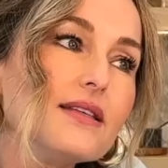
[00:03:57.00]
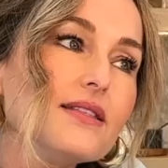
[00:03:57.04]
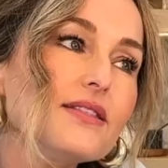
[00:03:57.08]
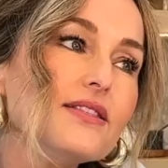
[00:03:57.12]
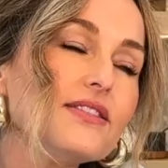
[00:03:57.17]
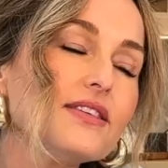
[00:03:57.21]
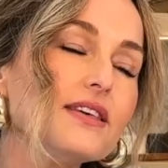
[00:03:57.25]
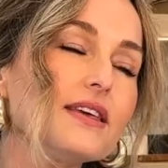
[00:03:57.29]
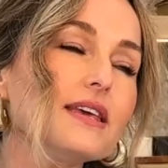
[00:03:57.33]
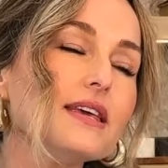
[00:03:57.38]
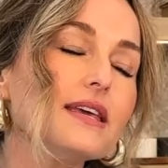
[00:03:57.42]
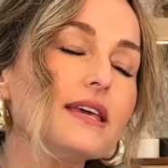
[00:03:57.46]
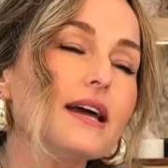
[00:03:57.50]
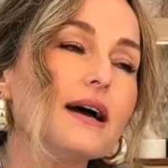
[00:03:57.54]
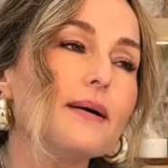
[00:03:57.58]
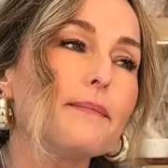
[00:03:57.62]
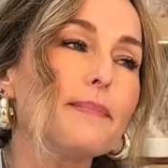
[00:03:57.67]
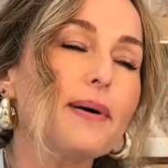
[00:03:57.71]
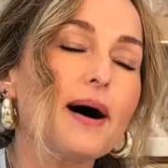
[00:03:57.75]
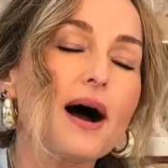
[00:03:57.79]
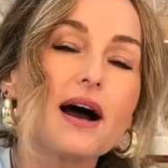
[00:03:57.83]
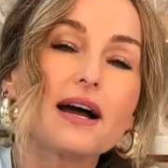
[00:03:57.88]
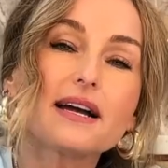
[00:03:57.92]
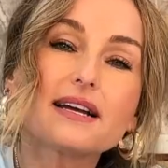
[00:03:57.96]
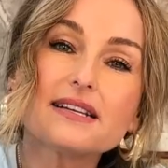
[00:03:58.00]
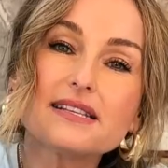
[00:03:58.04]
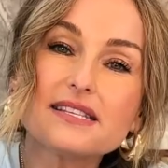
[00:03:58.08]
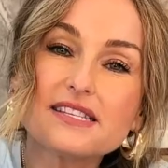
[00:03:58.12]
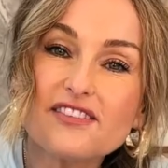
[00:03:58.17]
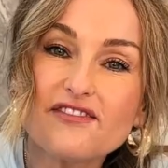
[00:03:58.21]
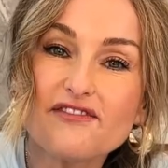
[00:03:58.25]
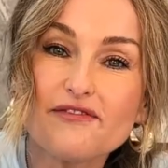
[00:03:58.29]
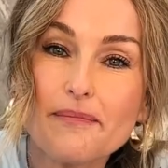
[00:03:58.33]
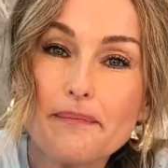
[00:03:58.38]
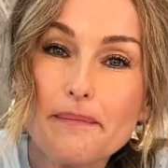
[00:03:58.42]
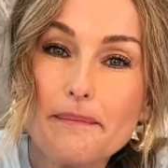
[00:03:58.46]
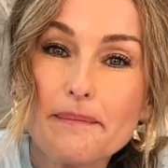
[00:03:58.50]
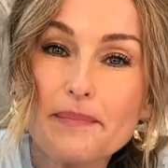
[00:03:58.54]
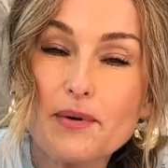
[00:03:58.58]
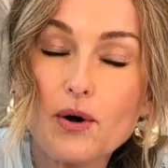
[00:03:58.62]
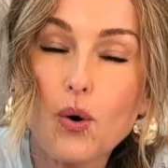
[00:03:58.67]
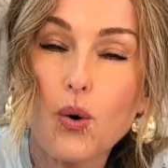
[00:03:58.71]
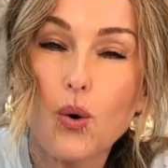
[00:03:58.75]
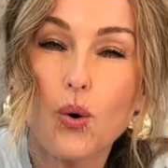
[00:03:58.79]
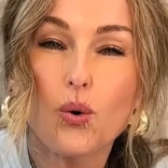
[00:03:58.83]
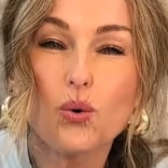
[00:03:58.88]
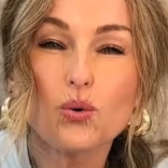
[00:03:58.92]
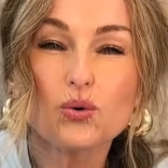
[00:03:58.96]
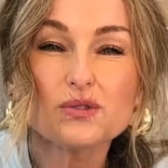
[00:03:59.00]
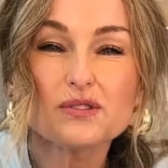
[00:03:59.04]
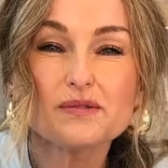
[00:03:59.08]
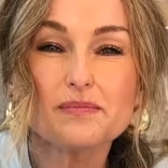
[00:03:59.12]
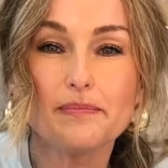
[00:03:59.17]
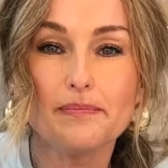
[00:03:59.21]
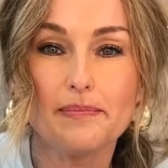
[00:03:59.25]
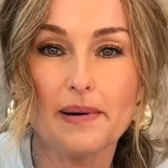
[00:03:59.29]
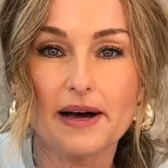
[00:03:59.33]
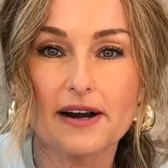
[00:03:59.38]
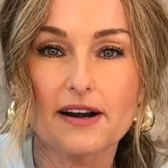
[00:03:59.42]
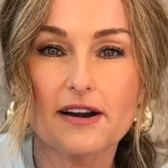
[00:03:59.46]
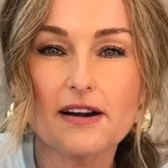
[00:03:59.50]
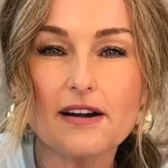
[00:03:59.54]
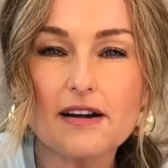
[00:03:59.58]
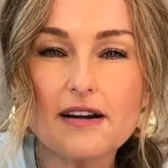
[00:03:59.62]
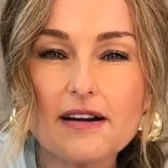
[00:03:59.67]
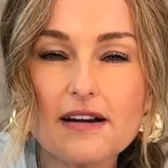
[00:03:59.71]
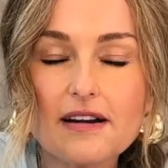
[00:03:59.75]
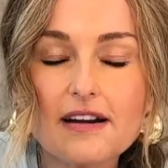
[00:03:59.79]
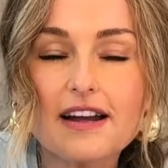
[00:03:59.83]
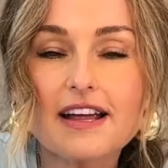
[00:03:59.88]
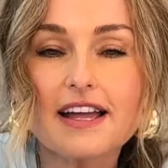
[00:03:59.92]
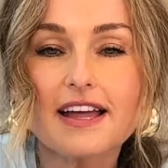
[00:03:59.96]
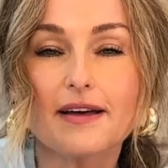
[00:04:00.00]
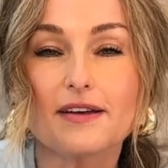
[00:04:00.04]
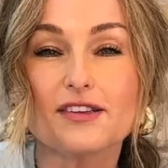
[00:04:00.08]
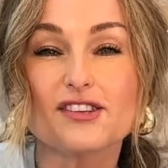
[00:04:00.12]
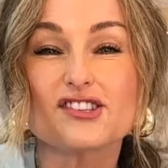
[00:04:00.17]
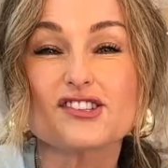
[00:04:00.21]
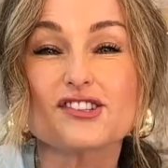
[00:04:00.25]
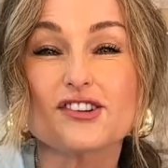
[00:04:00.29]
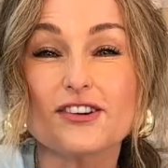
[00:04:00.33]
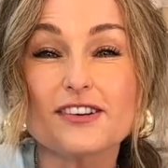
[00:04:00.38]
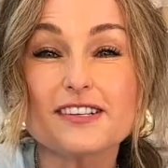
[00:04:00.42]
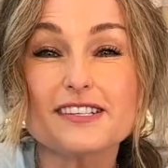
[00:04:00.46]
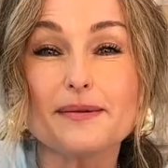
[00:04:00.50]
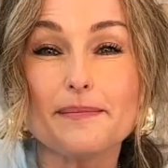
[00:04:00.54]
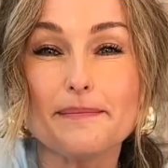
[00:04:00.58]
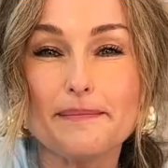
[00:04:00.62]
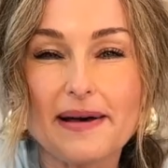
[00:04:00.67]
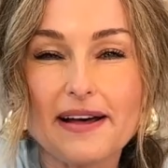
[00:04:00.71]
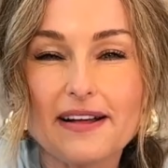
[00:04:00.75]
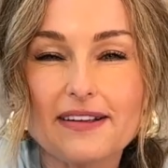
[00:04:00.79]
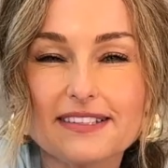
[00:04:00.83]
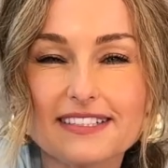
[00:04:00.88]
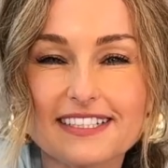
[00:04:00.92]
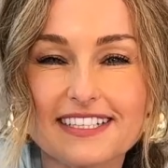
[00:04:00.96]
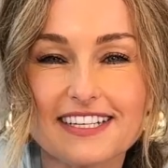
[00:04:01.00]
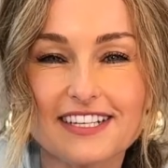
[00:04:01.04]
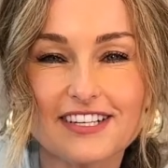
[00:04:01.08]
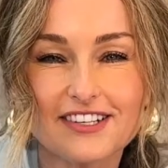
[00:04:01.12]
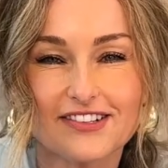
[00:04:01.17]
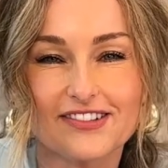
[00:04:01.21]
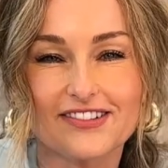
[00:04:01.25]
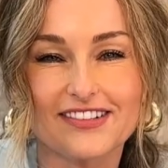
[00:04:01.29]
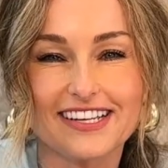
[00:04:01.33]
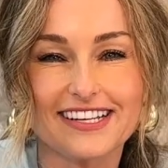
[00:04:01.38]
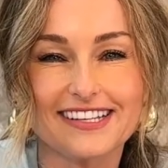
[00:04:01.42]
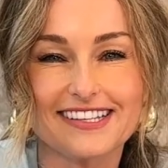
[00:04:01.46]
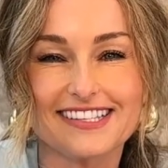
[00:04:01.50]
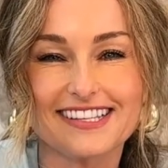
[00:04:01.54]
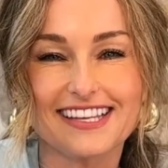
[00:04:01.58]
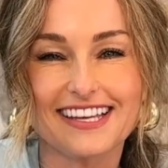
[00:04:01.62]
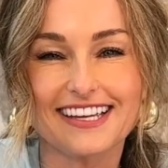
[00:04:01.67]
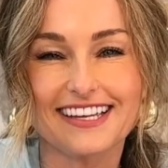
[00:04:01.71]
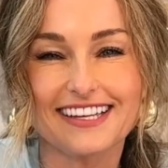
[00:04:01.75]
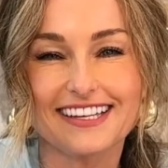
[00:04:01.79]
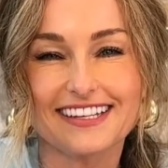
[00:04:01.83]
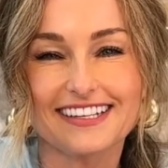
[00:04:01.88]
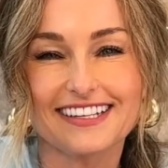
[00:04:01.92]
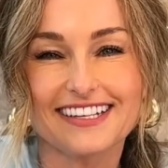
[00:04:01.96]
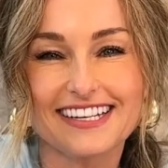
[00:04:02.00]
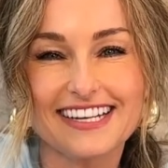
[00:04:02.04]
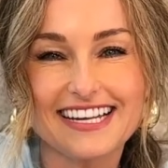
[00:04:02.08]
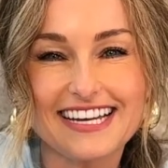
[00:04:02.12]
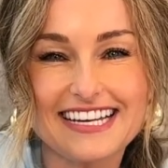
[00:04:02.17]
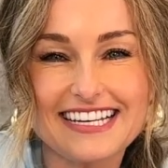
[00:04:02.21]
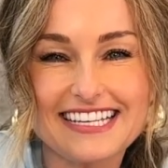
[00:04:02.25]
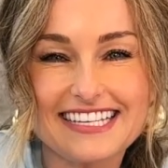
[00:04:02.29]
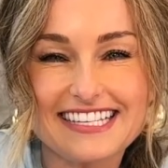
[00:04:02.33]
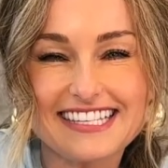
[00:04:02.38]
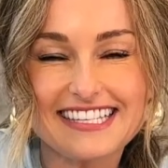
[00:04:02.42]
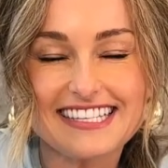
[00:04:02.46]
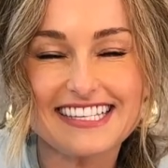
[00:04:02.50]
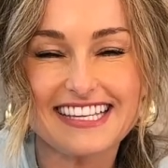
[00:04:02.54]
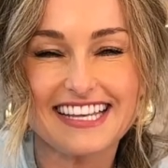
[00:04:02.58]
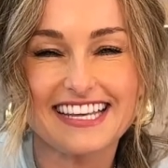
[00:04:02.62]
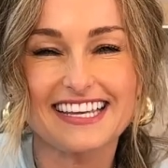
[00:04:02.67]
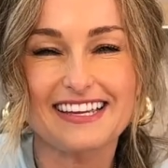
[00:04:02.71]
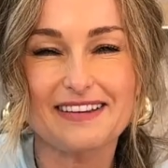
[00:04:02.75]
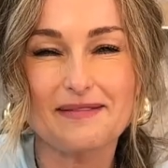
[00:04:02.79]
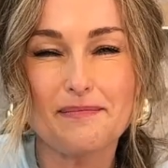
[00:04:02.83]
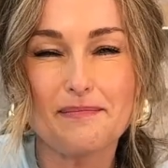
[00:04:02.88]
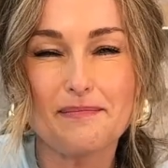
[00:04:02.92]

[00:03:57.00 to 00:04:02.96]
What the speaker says: the pockets of cold butter start to melt and it creates like a nice, like